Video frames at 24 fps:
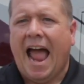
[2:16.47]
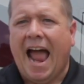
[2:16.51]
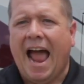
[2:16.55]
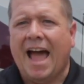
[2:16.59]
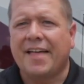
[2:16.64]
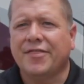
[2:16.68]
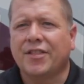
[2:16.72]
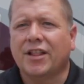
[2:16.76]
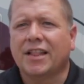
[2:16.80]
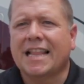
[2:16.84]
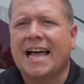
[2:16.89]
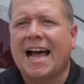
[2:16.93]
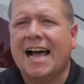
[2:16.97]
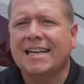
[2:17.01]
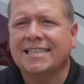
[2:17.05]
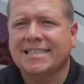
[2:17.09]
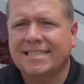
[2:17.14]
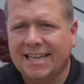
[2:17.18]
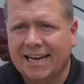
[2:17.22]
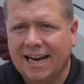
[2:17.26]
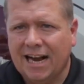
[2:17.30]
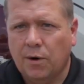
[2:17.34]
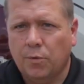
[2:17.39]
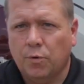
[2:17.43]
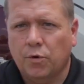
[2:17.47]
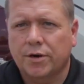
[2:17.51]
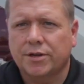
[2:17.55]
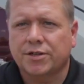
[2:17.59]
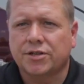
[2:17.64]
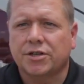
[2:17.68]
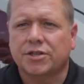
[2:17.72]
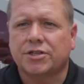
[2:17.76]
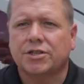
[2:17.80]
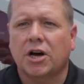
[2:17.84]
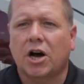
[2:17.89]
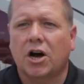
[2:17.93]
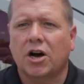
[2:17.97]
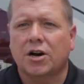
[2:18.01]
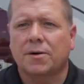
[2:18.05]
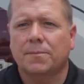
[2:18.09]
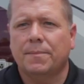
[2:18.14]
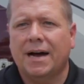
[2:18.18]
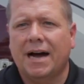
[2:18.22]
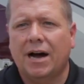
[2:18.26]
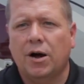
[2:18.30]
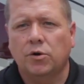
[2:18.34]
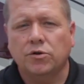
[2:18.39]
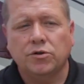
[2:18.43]
And the last thing I wanted to talk
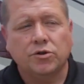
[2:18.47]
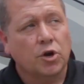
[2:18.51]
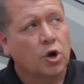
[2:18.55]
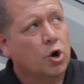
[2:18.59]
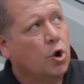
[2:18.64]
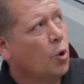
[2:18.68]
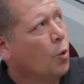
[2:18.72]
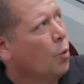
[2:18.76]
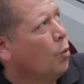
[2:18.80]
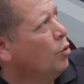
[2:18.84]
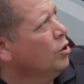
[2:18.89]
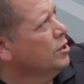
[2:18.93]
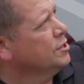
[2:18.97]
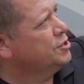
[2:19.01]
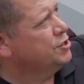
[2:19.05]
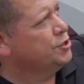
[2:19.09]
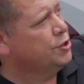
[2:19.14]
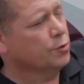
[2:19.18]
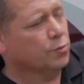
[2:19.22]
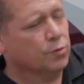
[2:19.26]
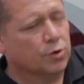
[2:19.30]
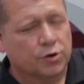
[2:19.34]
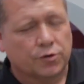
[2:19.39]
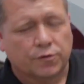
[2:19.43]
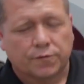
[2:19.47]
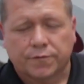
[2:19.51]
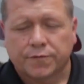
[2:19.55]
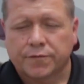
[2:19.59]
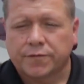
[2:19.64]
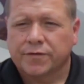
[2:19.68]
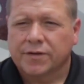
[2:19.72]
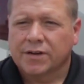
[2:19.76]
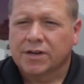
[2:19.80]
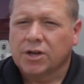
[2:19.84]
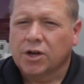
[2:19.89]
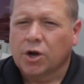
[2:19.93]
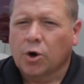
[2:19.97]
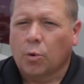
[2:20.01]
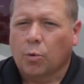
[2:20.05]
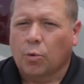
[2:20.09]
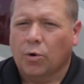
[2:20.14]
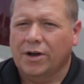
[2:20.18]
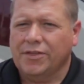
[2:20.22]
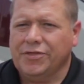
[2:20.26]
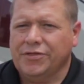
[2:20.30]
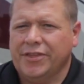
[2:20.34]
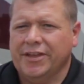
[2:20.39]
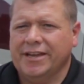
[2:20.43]
about was the roof.
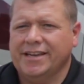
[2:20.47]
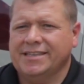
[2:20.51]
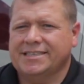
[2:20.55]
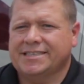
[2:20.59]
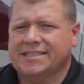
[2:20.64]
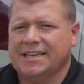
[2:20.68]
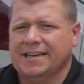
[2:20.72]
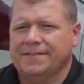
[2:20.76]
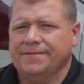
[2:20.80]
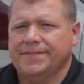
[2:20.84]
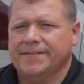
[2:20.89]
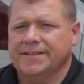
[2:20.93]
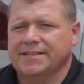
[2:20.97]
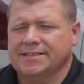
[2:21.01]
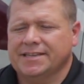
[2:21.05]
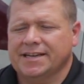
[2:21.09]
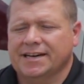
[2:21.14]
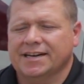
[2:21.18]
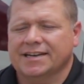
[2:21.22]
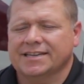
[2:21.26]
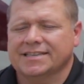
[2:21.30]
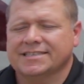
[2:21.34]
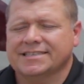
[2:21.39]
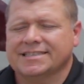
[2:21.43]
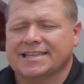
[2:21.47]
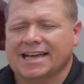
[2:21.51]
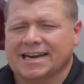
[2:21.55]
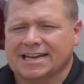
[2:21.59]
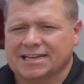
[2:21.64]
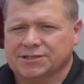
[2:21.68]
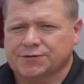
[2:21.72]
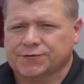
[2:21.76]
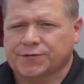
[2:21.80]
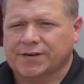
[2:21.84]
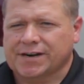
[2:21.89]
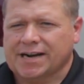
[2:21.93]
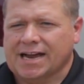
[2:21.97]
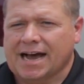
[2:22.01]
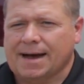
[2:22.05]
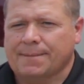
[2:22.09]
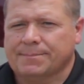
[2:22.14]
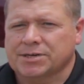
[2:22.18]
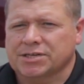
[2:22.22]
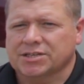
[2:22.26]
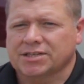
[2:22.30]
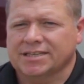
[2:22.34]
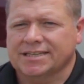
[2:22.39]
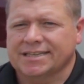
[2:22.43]
One thing Tiffin does that is
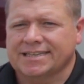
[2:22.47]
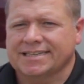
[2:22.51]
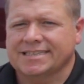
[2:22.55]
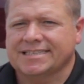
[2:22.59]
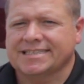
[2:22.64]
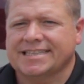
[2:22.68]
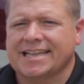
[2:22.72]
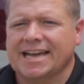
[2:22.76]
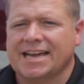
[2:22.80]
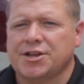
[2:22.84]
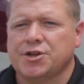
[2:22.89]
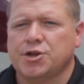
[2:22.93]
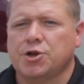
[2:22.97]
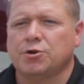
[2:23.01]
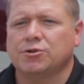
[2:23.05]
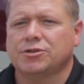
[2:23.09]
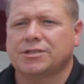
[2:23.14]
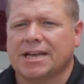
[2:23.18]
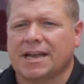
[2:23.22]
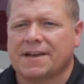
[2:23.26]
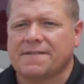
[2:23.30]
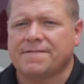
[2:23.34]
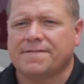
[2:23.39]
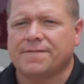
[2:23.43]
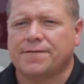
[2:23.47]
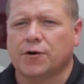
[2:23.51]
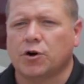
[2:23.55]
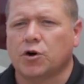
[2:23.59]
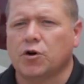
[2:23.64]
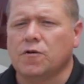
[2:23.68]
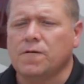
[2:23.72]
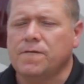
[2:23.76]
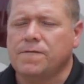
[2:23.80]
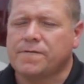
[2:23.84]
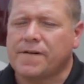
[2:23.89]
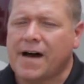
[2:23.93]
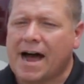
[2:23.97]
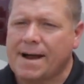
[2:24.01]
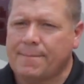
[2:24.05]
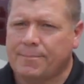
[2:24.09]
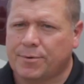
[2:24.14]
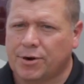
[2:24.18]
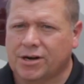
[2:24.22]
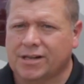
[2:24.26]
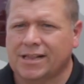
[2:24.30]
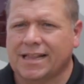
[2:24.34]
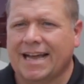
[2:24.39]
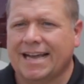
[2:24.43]
phenomenal is they use a full
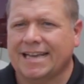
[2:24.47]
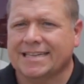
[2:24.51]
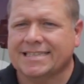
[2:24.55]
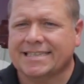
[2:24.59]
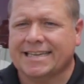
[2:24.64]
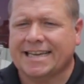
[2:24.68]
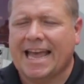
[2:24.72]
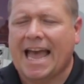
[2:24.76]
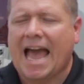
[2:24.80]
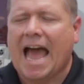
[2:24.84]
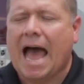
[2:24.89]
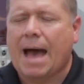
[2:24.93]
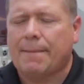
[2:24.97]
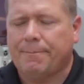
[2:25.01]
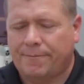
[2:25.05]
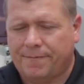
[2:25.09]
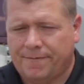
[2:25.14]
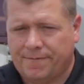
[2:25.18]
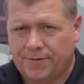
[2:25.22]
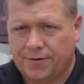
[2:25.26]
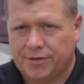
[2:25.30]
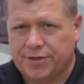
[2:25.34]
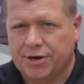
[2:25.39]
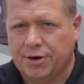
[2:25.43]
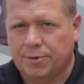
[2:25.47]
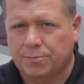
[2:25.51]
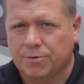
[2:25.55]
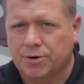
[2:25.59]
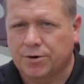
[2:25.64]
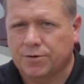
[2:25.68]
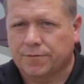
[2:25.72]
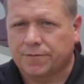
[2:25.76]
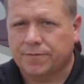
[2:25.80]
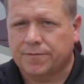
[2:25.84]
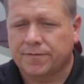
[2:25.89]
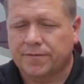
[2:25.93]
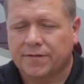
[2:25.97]
fiberglass cap for their roof.